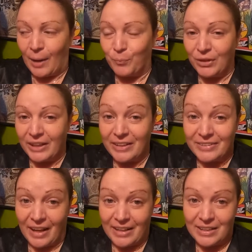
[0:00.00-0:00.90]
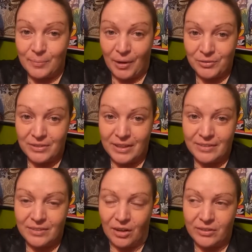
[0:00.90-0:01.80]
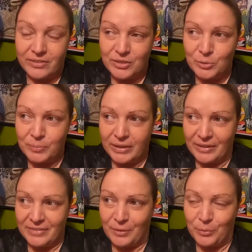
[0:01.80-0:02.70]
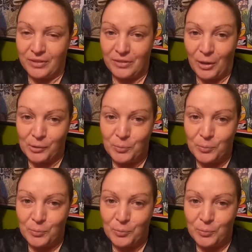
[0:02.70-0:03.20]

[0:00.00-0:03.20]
I'm really excited about today's costume because it was another